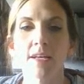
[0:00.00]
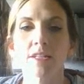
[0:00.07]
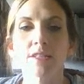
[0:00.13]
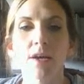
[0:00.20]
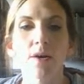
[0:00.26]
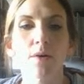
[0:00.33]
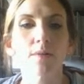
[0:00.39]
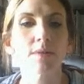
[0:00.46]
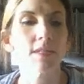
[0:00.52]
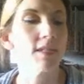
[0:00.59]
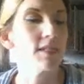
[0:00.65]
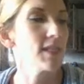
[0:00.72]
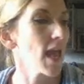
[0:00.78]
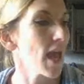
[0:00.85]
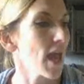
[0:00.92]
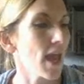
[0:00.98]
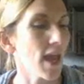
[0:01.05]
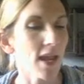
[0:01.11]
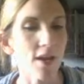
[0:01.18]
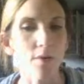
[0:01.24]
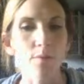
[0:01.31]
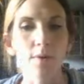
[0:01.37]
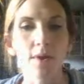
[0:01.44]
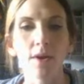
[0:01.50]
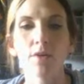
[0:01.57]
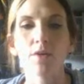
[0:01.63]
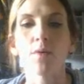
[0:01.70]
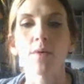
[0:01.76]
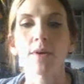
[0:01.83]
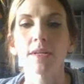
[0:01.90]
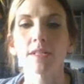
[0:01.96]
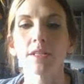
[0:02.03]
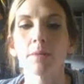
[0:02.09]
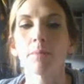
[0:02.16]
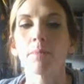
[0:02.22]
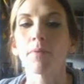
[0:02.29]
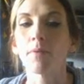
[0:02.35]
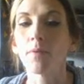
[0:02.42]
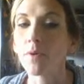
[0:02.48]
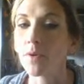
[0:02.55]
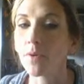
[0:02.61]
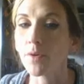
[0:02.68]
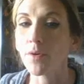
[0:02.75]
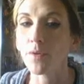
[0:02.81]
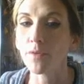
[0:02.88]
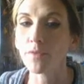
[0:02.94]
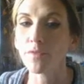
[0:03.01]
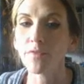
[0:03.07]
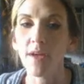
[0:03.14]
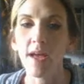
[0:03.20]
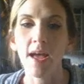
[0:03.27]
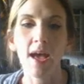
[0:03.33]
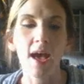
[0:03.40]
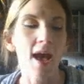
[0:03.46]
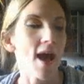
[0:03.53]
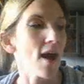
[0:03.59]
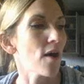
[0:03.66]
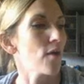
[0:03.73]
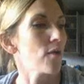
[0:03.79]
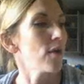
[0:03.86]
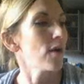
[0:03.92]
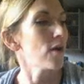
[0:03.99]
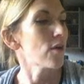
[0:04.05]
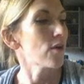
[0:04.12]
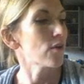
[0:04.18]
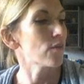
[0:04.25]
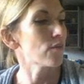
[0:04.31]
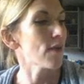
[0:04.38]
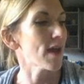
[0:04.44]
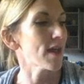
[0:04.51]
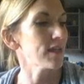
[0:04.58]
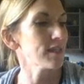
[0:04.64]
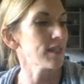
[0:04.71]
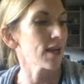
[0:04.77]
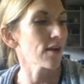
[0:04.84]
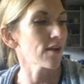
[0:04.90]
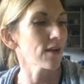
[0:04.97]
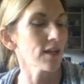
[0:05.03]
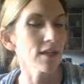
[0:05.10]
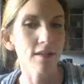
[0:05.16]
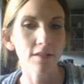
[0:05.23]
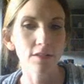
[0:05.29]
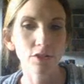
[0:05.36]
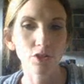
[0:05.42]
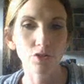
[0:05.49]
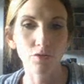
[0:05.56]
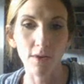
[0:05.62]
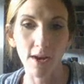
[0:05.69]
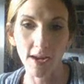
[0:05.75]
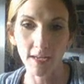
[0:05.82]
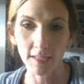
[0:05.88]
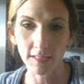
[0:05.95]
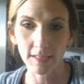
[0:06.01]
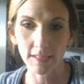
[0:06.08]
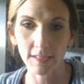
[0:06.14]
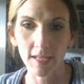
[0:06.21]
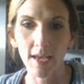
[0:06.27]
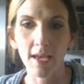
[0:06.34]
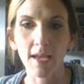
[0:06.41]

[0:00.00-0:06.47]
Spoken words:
So today we are going to prove how hereditary traits